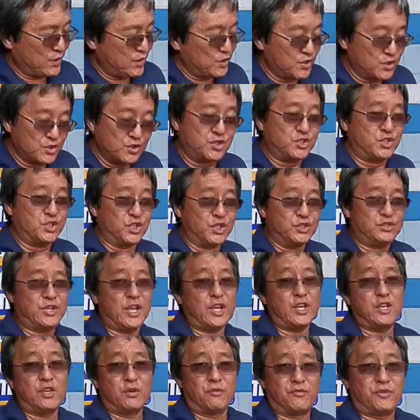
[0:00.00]
you should
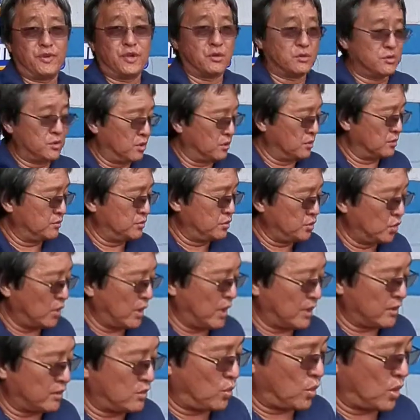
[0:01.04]
take your vehicle to
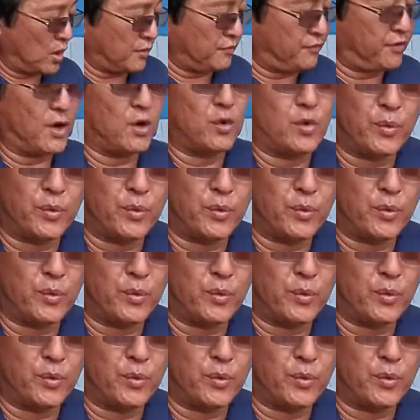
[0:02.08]
a qualified